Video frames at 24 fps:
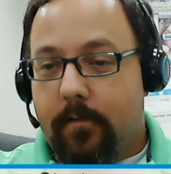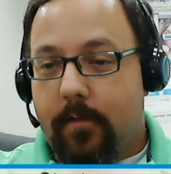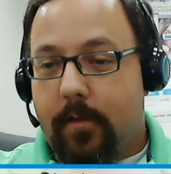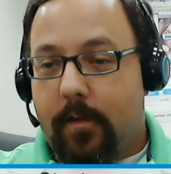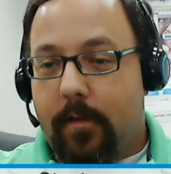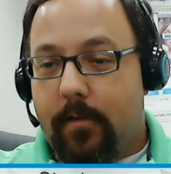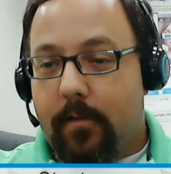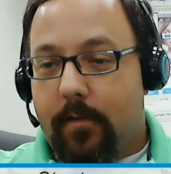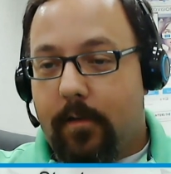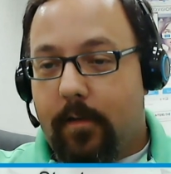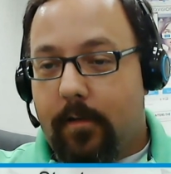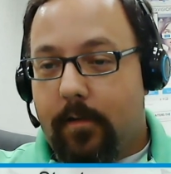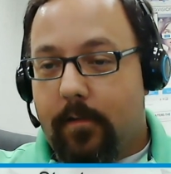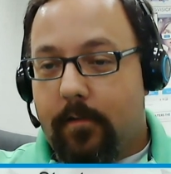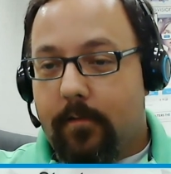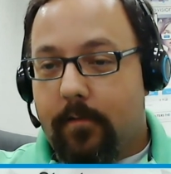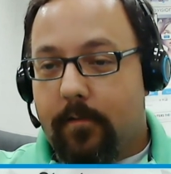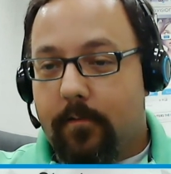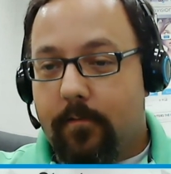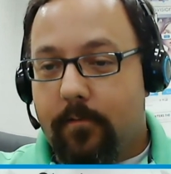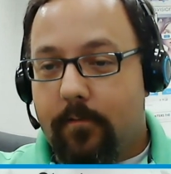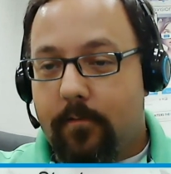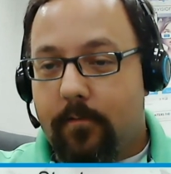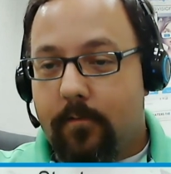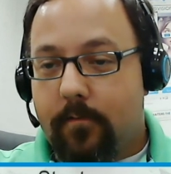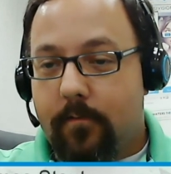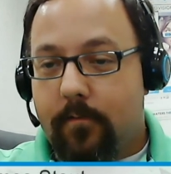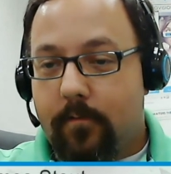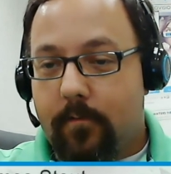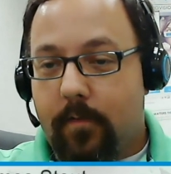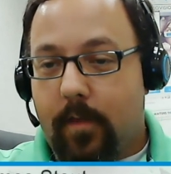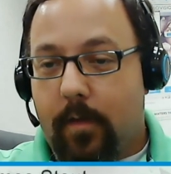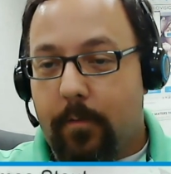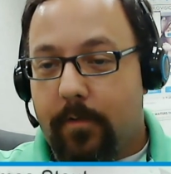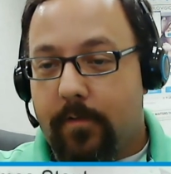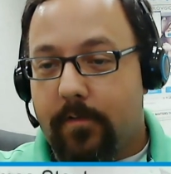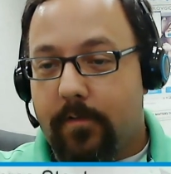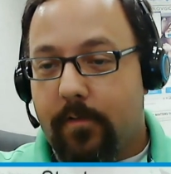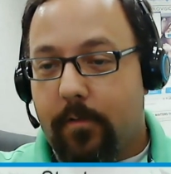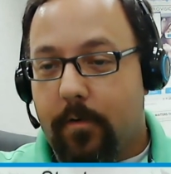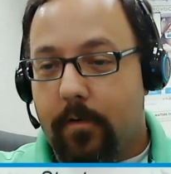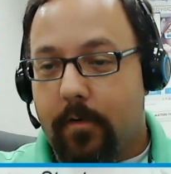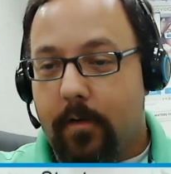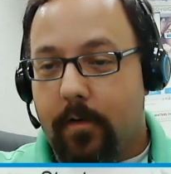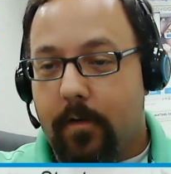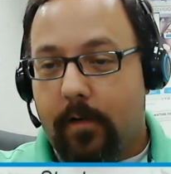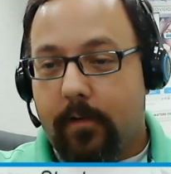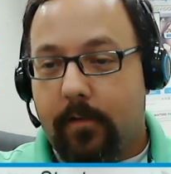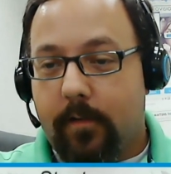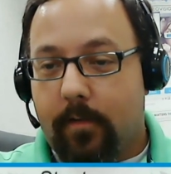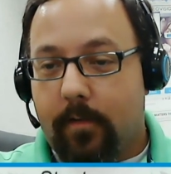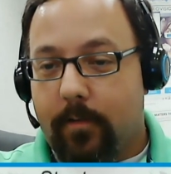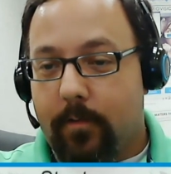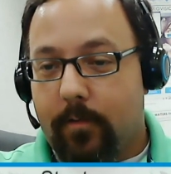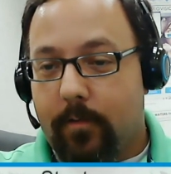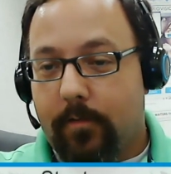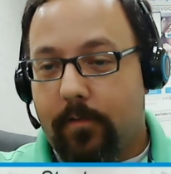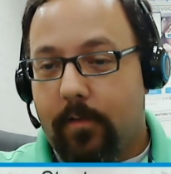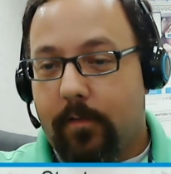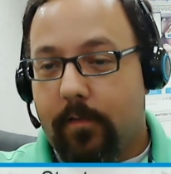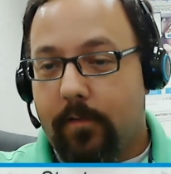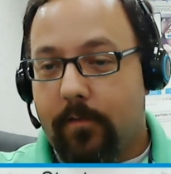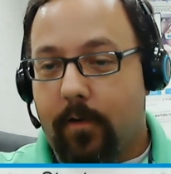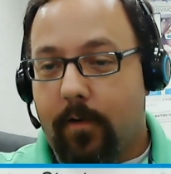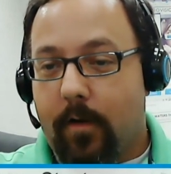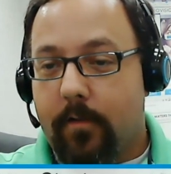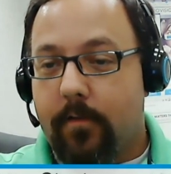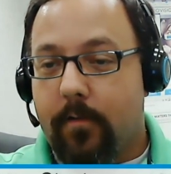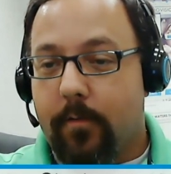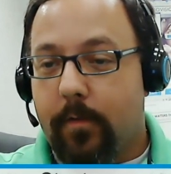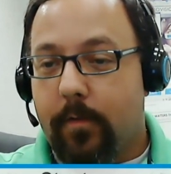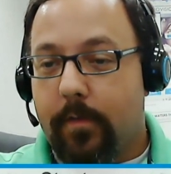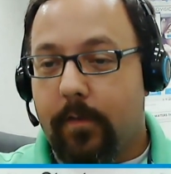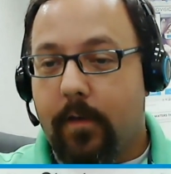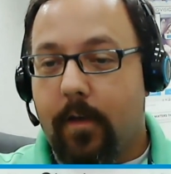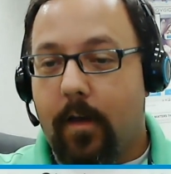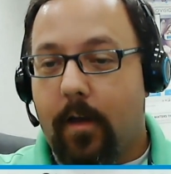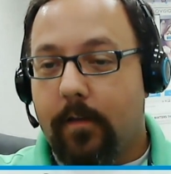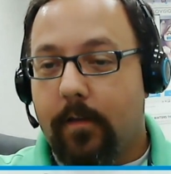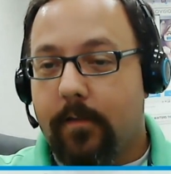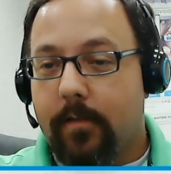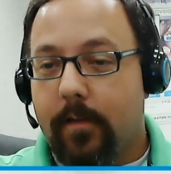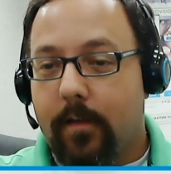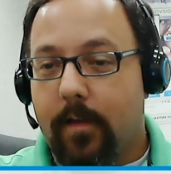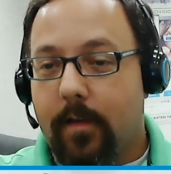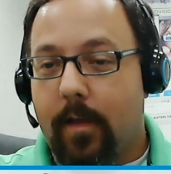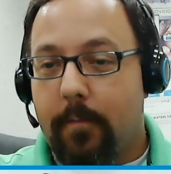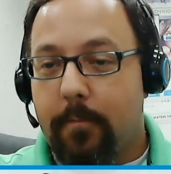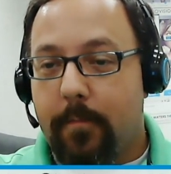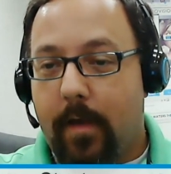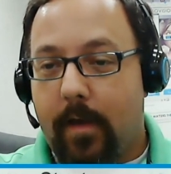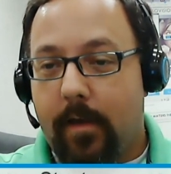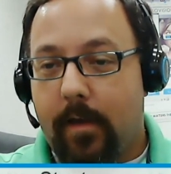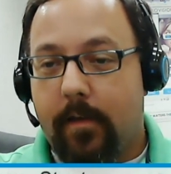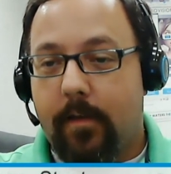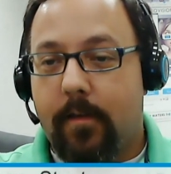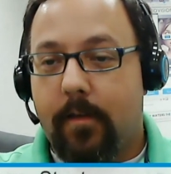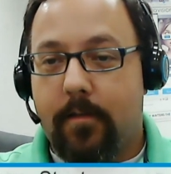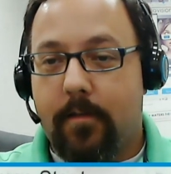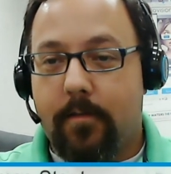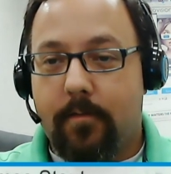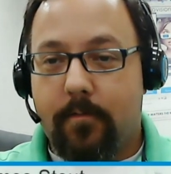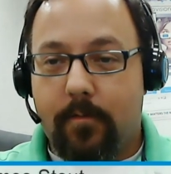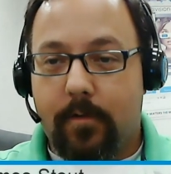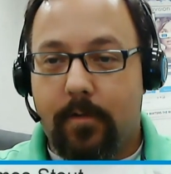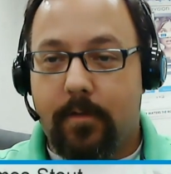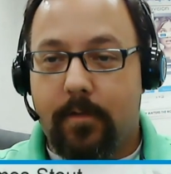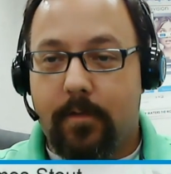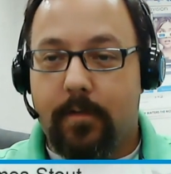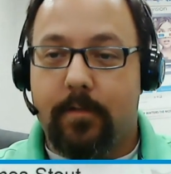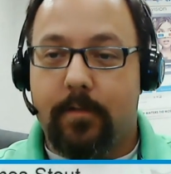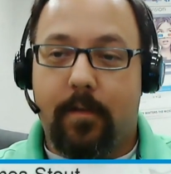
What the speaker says: Yeah, and they were sure not to lose the structure when the content came back in, which is